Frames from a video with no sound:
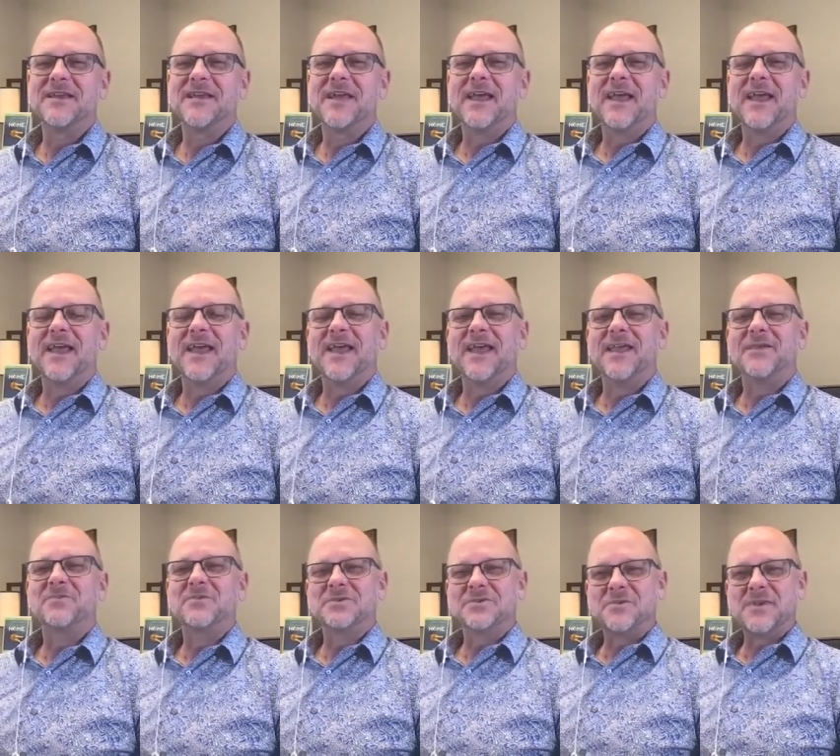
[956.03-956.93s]
And
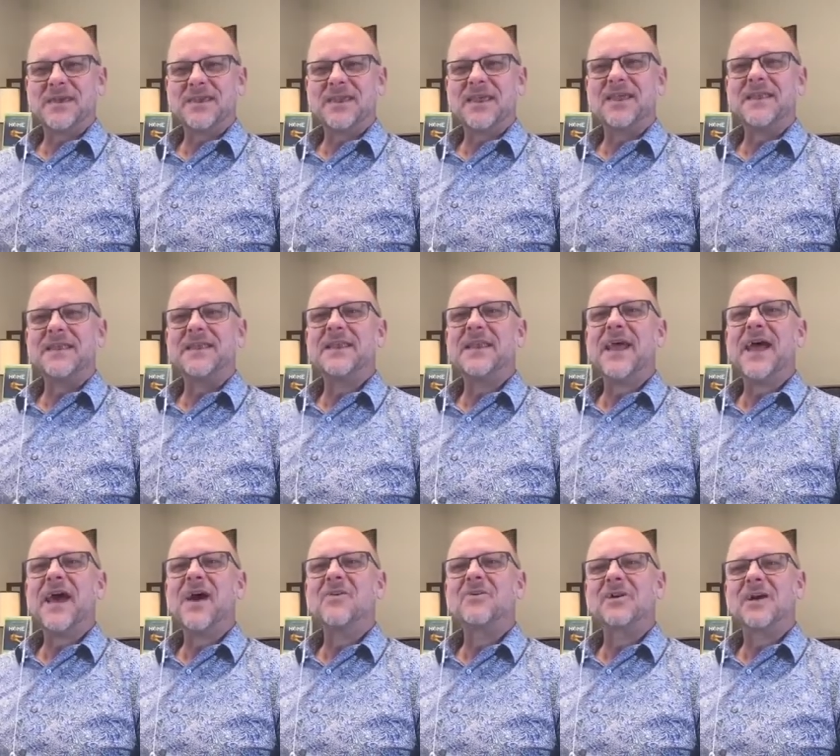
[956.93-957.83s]
between then and
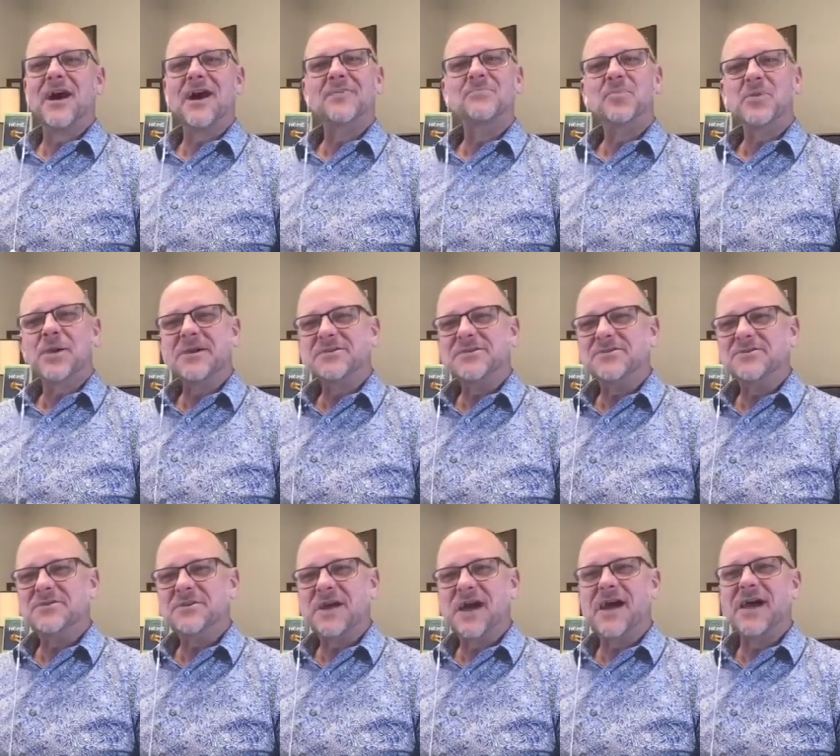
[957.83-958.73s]
now, God bless you
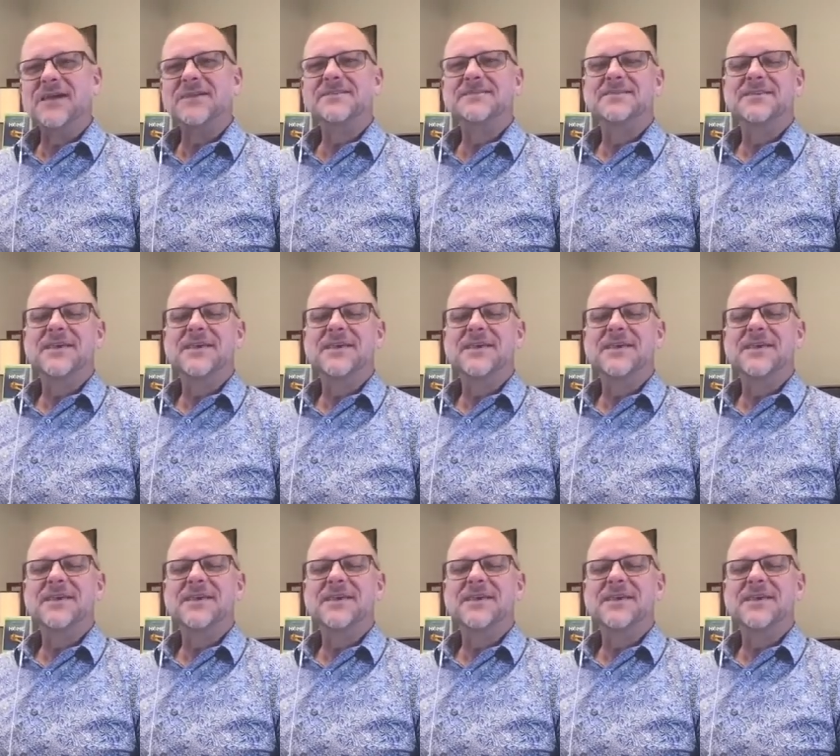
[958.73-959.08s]
guys.